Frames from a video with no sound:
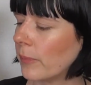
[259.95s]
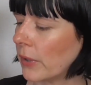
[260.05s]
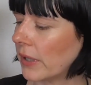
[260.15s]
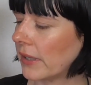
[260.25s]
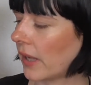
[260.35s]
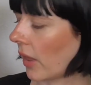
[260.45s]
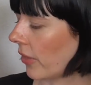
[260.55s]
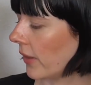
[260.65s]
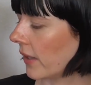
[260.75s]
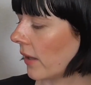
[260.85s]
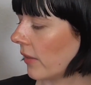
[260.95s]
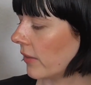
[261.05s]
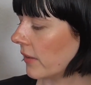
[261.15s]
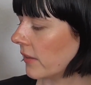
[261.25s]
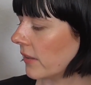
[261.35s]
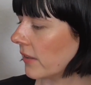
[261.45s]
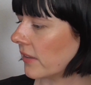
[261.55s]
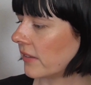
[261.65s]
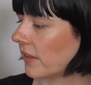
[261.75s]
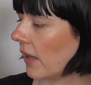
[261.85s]
but I think this
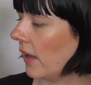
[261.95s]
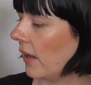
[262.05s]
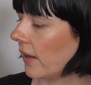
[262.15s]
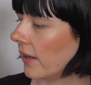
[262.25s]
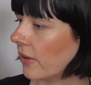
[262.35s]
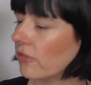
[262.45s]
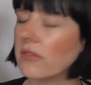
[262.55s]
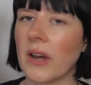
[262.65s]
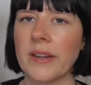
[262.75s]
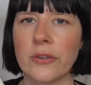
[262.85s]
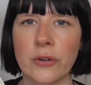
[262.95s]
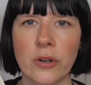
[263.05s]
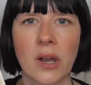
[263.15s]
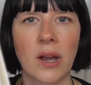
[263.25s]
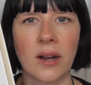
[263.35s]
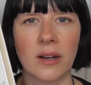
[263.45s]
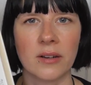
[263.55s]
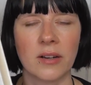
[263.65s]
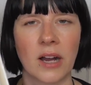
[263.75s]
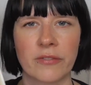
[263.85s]
is a writer
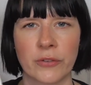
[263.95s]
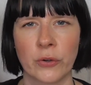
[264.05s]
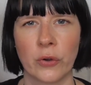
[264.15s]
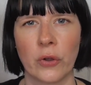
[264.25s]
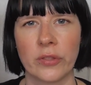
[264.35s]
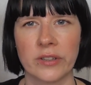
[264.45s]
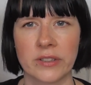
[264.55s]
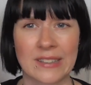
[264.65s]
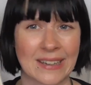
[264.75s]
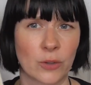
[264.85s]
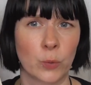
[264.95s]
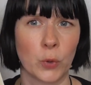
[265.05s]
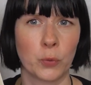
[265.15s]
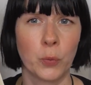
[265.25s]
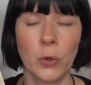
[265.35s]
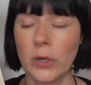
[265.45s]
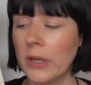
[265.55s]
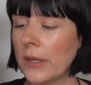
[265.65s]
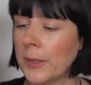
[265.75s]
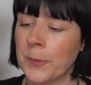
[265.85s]
after the Second World
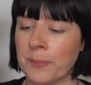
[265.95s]
War.